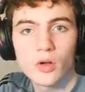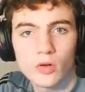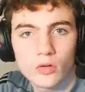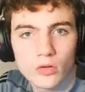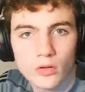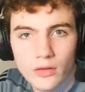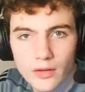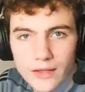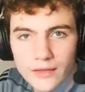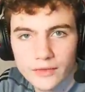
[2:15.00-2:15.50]

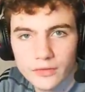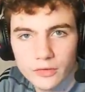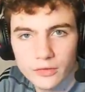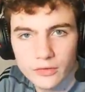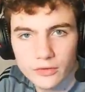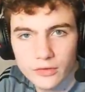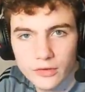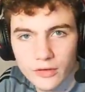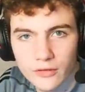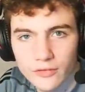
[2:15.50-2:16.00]
all that sort of
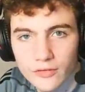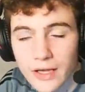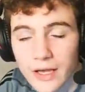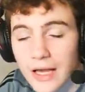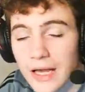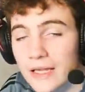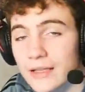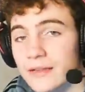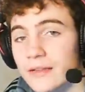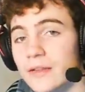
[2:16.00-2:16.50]
stuff,
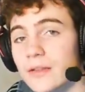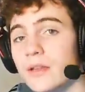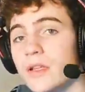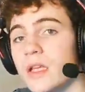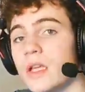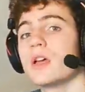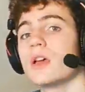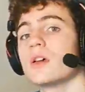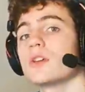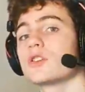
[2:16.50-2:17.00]
and the
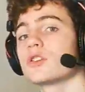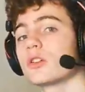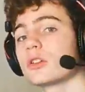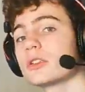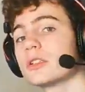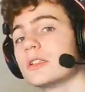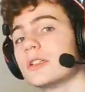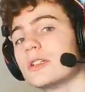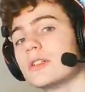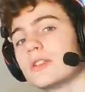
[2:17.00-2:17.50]

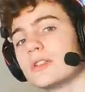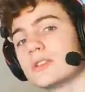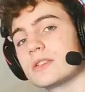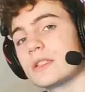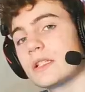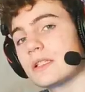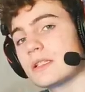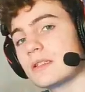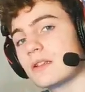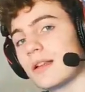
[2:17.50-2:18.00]
shotgun that
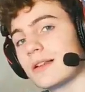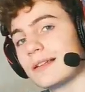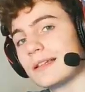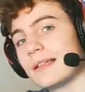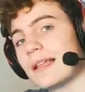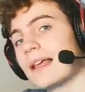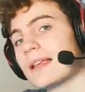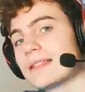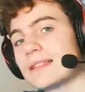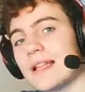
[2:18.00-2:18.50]
does slightly
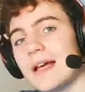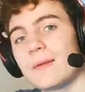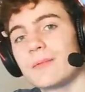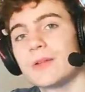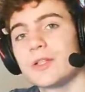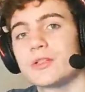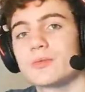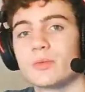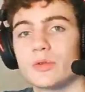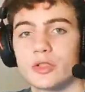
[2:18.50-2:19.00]
less
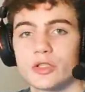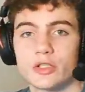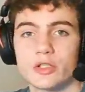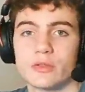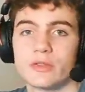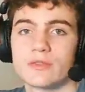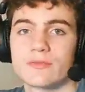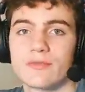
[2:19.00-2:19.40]
damage but shoots